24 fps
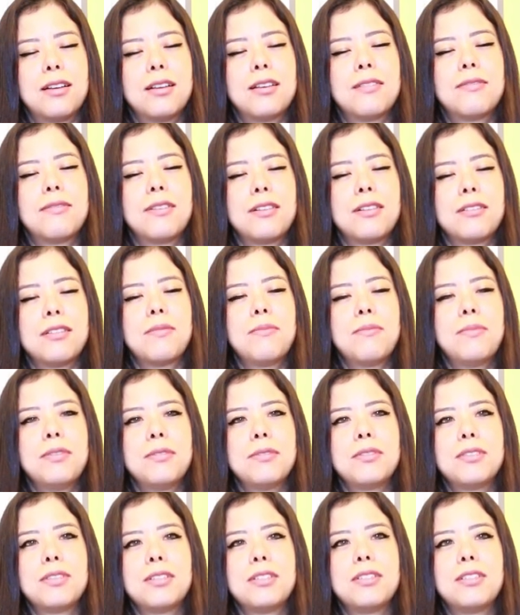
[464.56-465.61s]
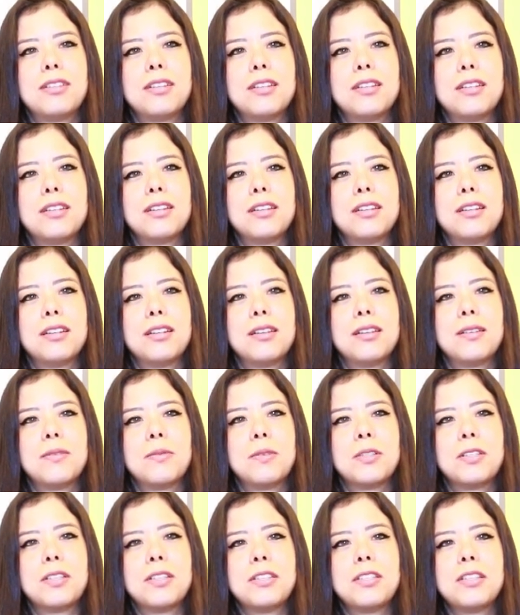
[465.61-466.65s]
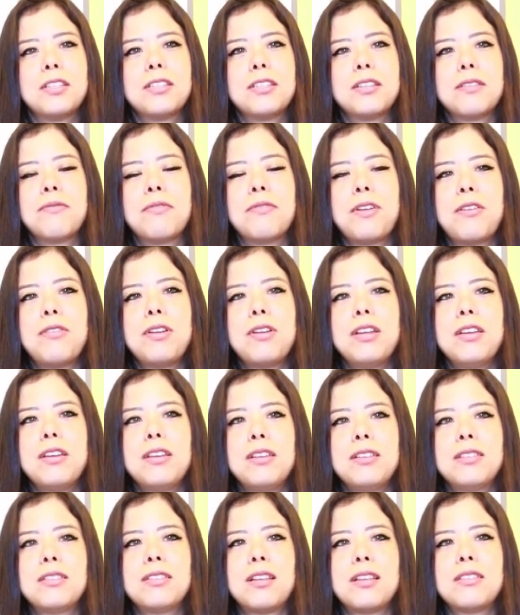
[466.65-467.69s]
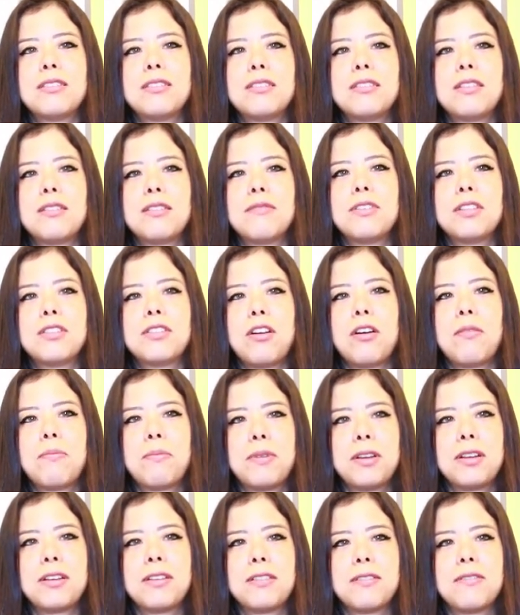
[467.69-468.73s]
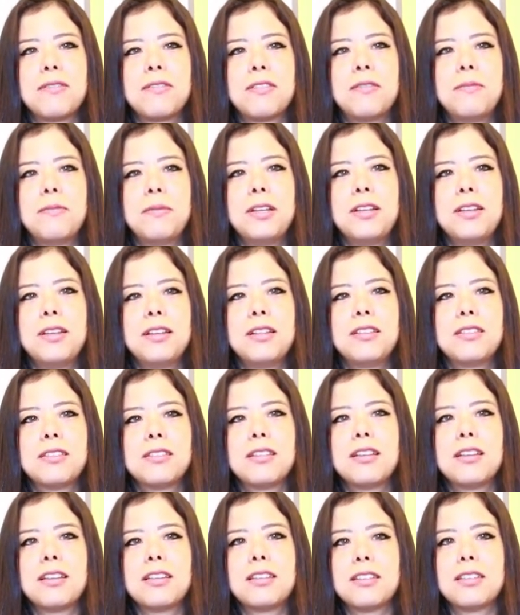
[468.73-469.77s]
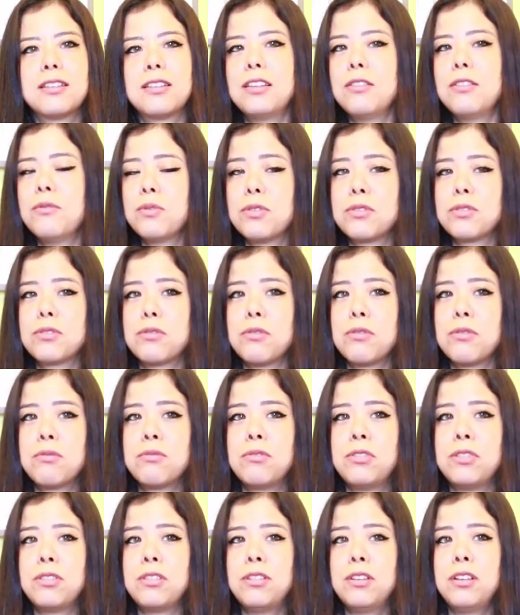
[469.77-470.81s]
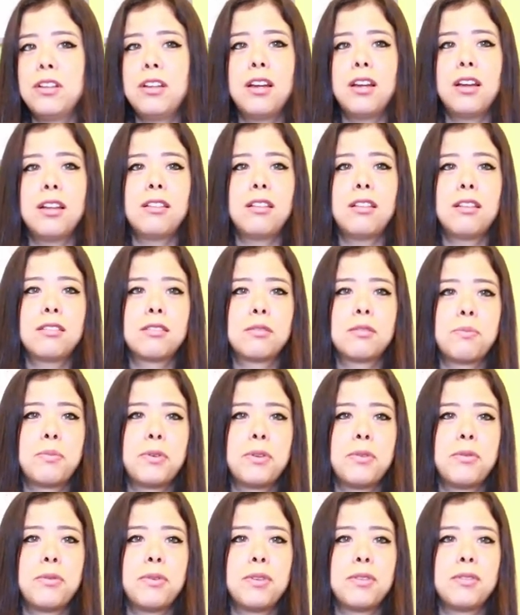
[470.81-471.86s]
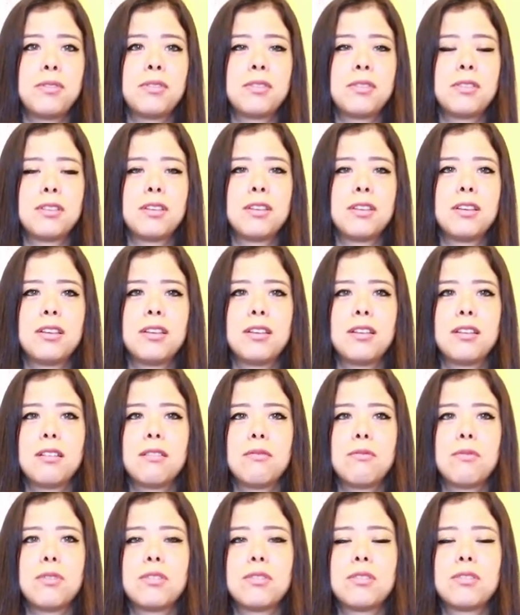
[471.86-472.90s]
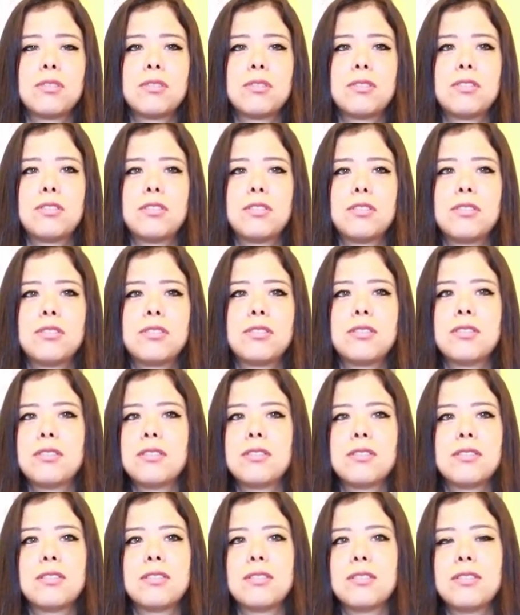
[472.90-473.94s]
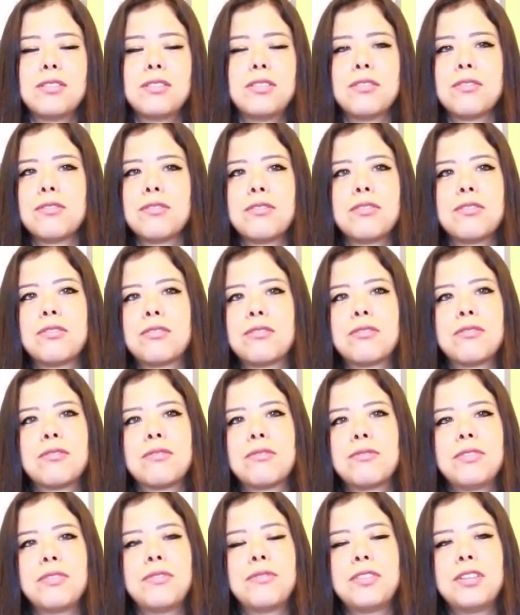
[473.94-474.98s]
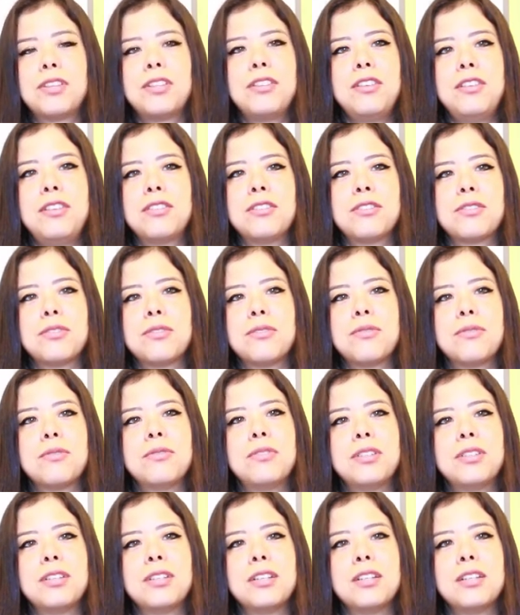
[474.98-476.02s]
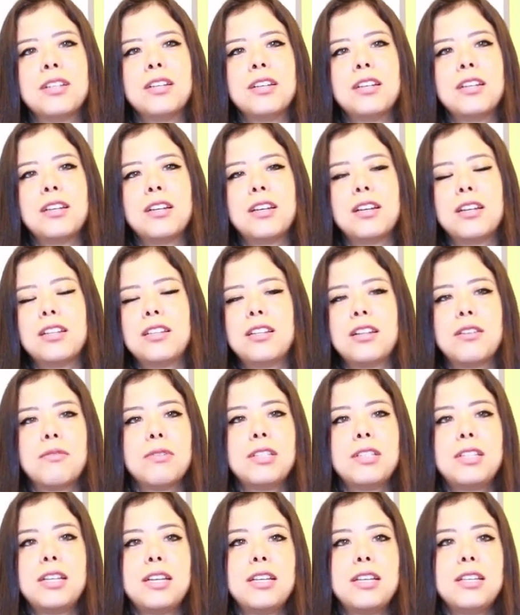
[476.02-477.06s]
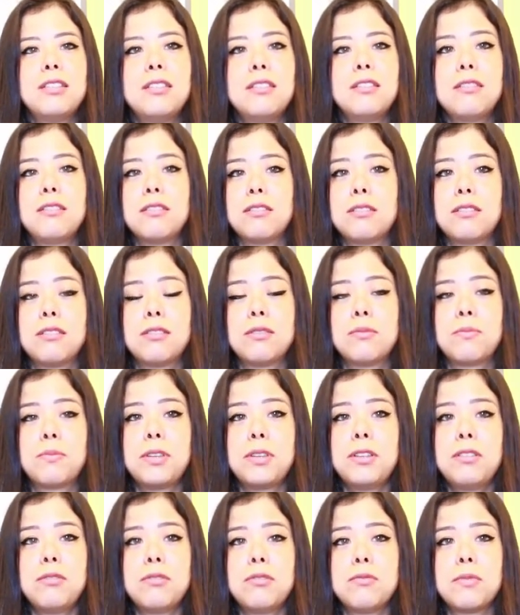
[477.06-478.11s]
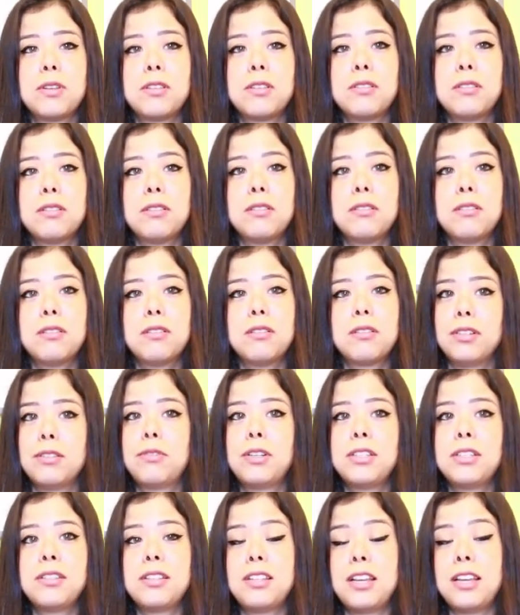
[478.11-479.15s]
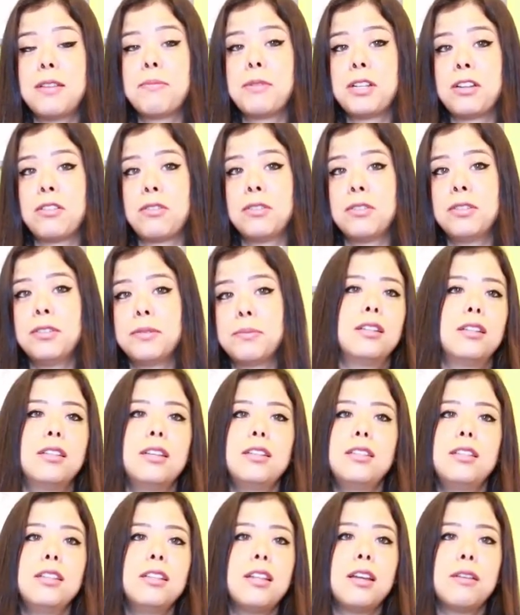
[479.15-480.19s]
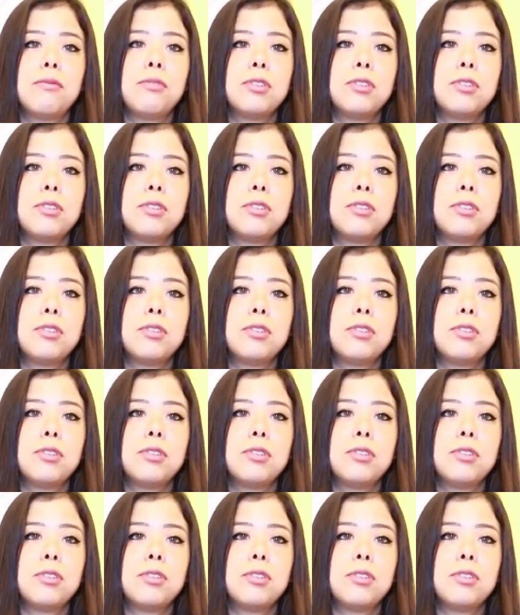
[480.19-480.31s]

I felt abused. But this is a very sensitive topic for me. It's like uh, he was older, he had experience. I was just a, a young girl, 15 years old. And nowadays, he doesn't speak to my son. I raised him alone, and I did